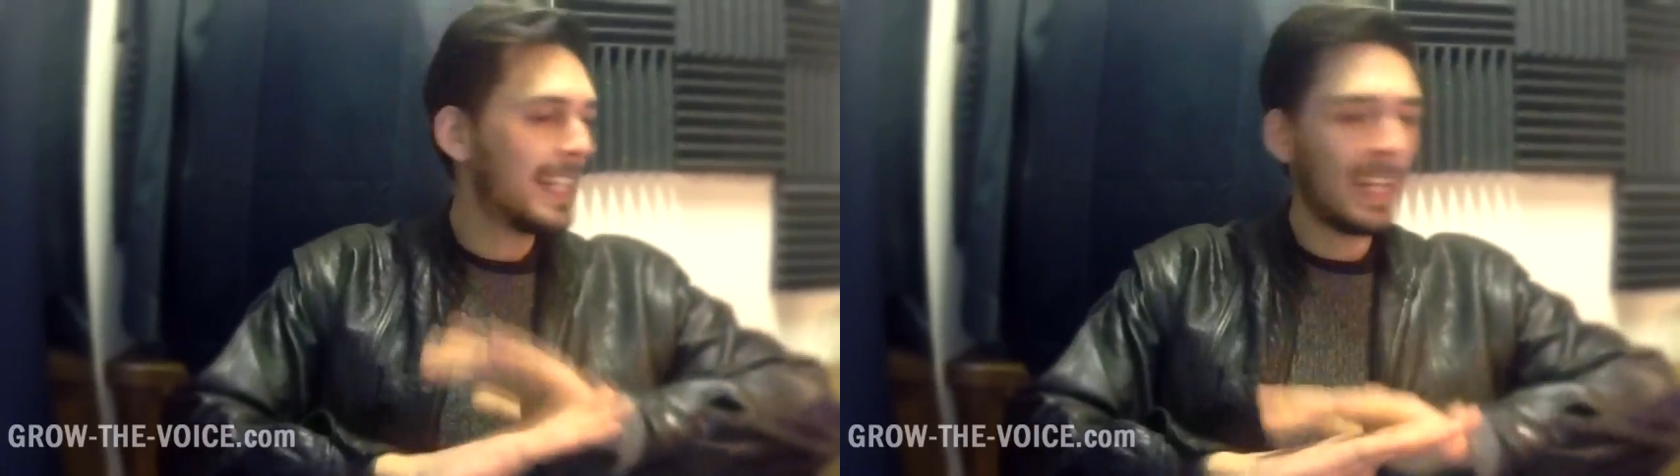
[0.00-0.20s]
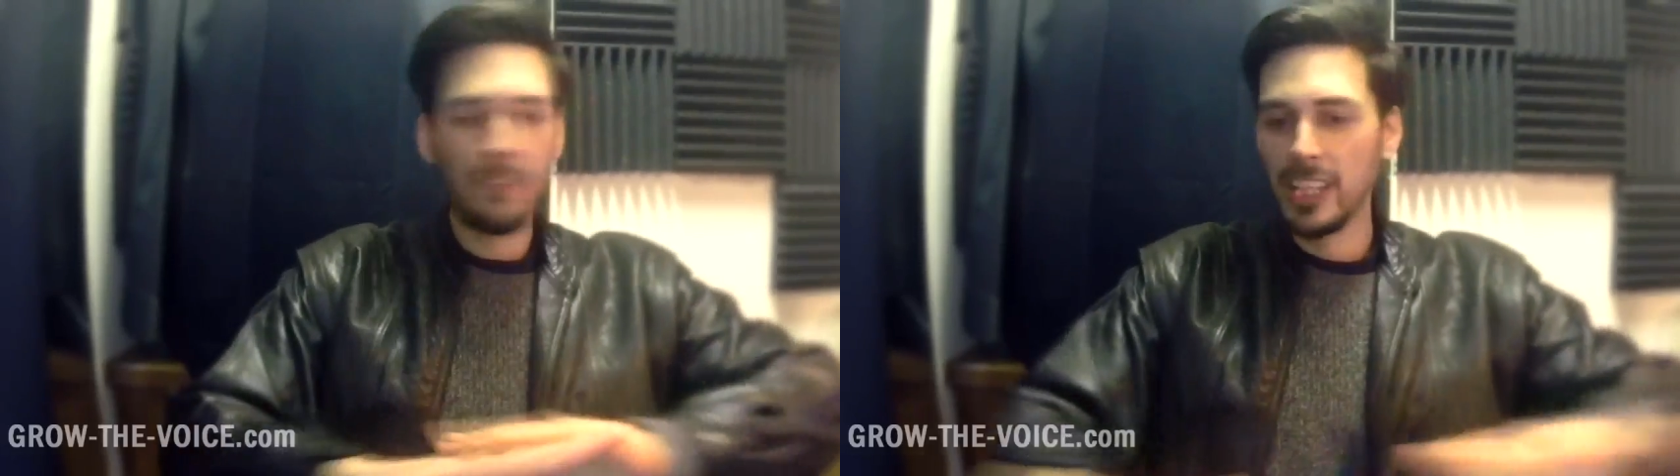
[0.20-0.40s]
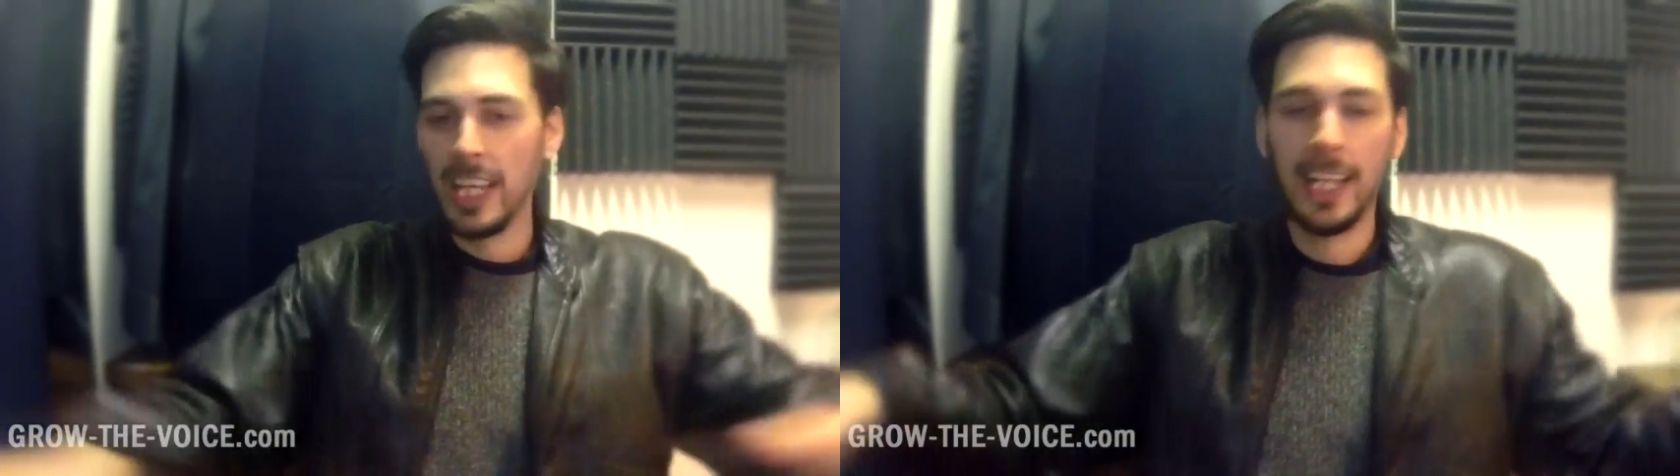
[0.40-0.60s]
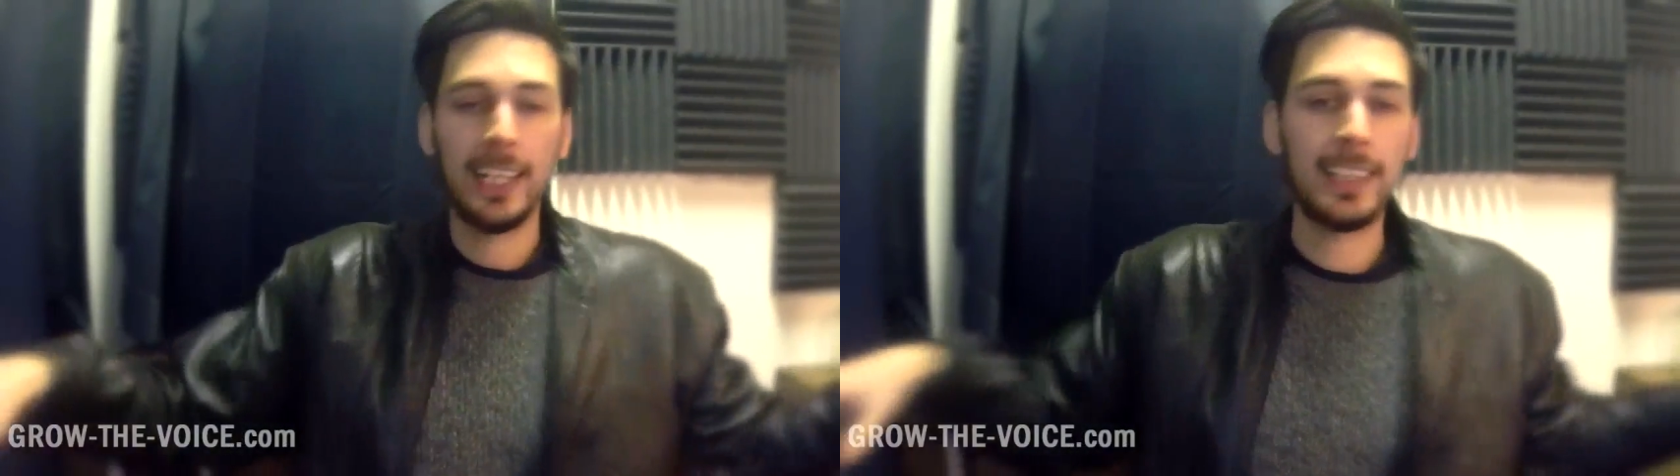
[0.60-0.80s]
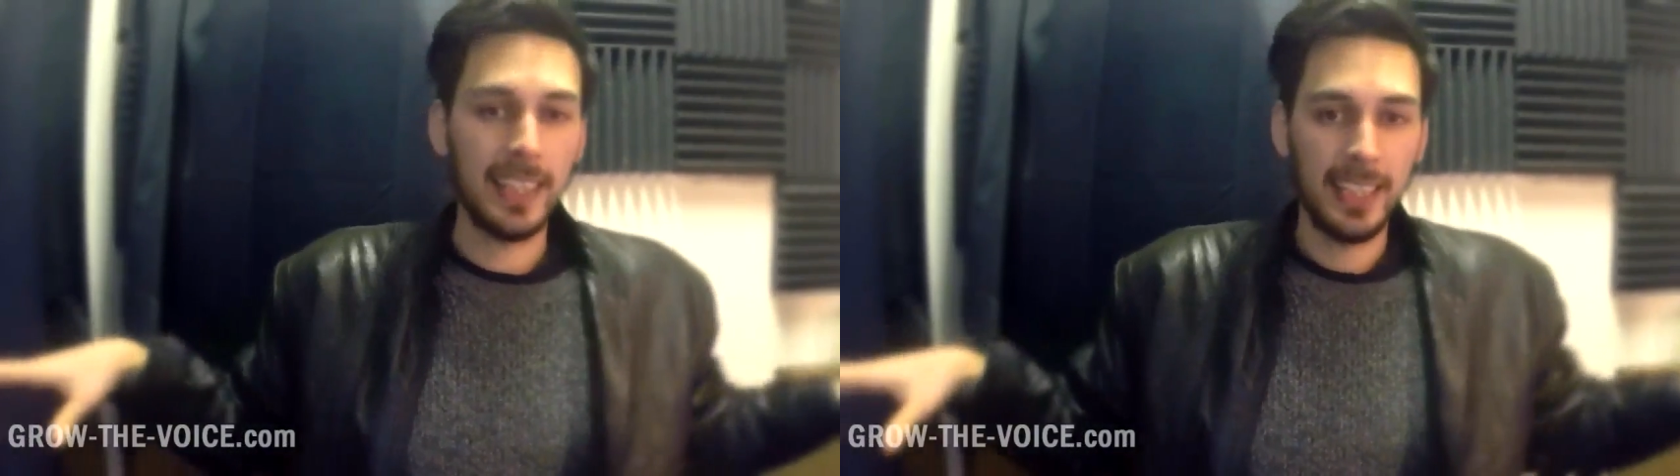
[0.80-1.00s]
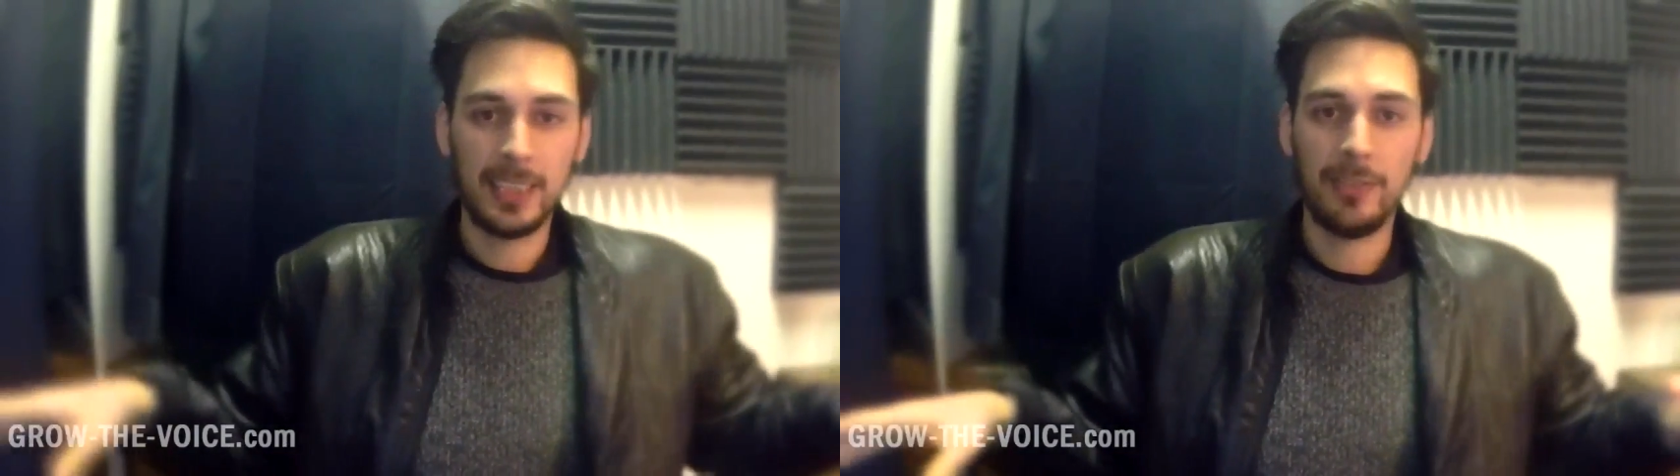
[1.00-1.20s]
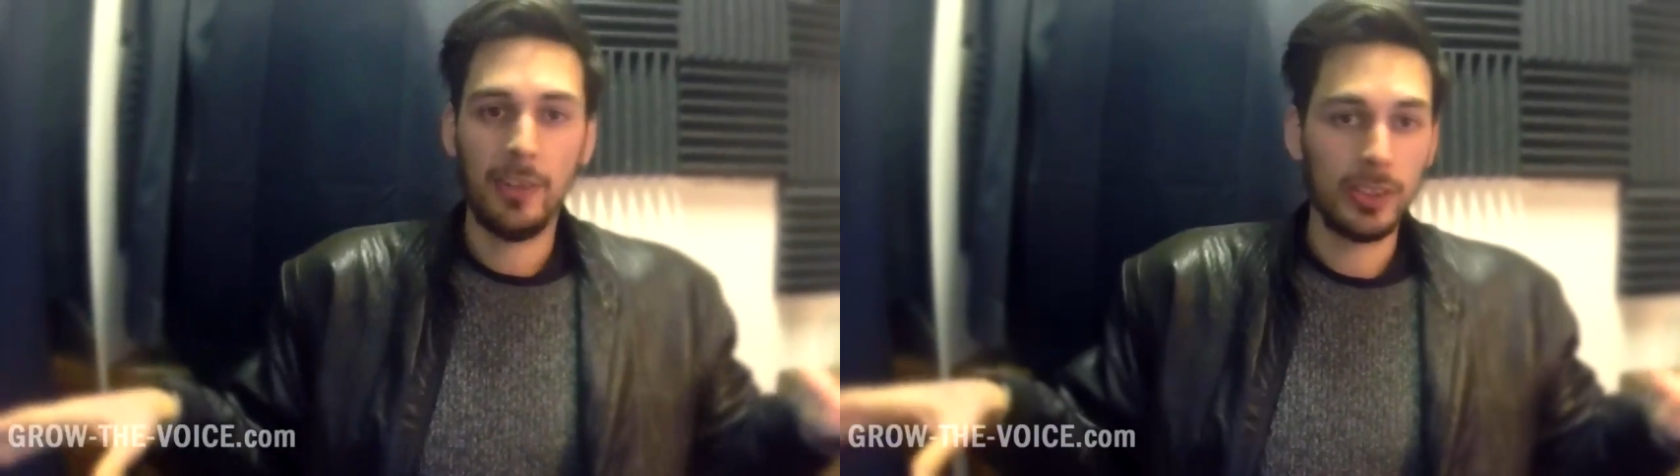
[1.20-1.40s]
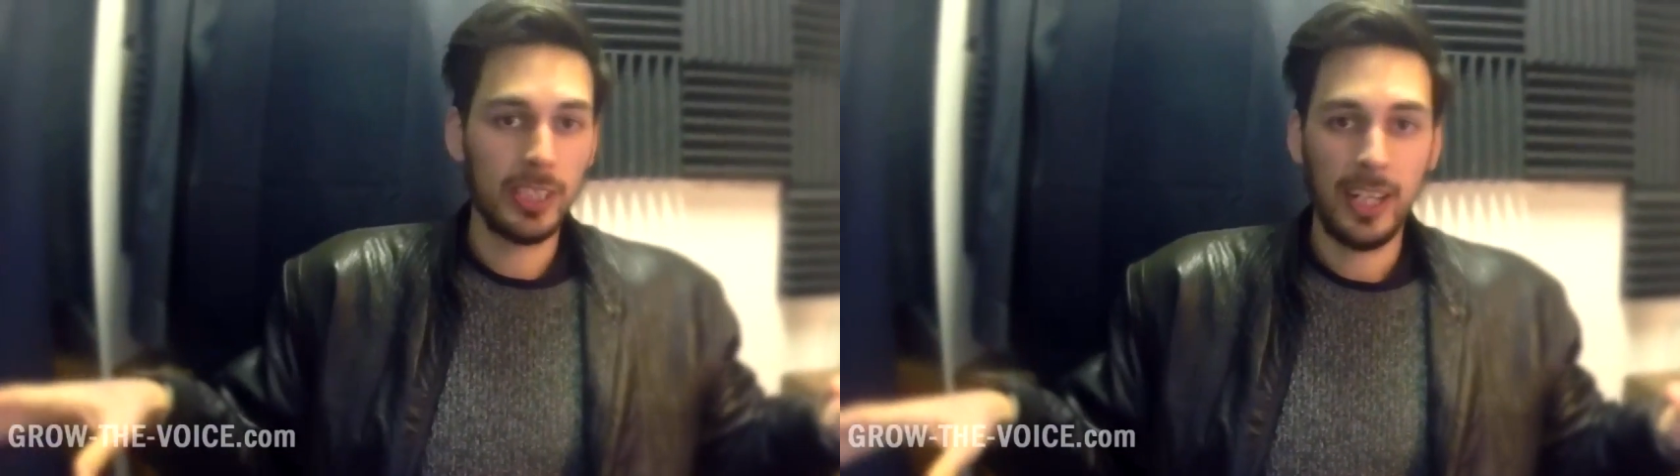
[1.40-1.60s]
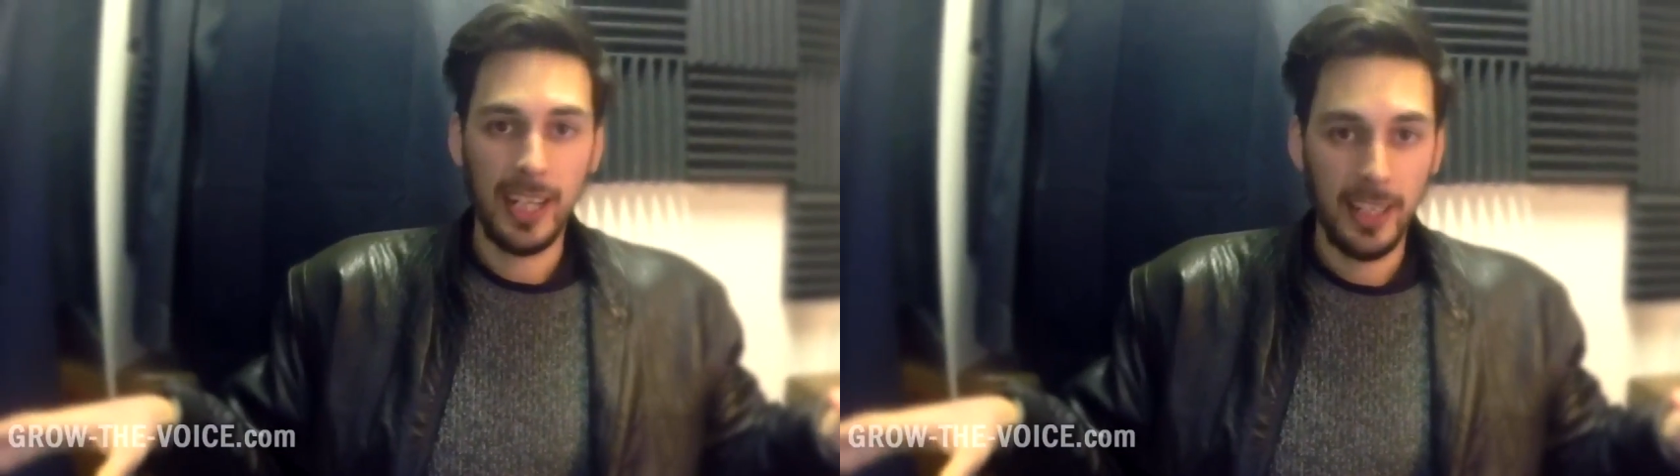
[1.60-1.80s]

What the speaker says: even get into this falsetto